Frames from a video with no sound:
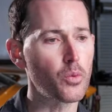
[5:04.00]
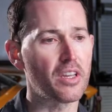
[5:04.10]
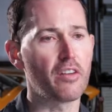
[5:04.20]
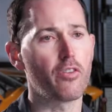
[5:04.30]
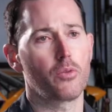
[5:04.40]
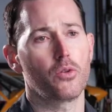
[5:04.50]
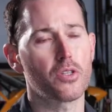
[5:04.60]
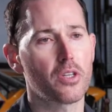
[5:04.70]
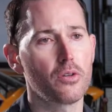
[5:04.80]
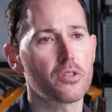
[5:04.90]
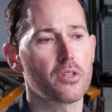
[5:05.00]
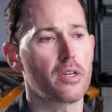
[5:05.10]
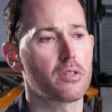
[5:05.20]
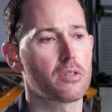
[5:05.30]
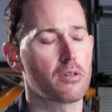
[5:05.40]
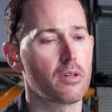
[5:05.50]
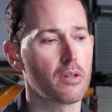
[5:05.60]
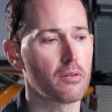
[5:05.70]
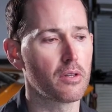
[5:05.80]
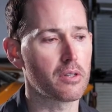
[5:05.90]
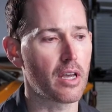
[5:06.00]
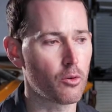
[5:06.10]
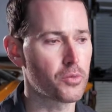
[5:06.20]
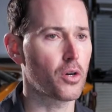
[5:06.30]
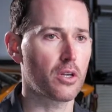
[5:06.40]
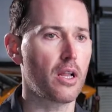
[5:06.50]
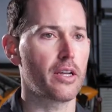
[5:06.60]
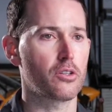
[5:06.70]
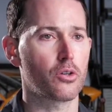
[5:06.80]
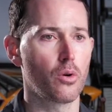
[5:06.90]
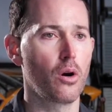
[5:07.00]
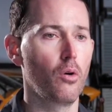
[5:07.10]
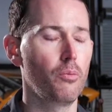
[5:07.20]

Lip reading: give them those skill sets, it helps our clients grow,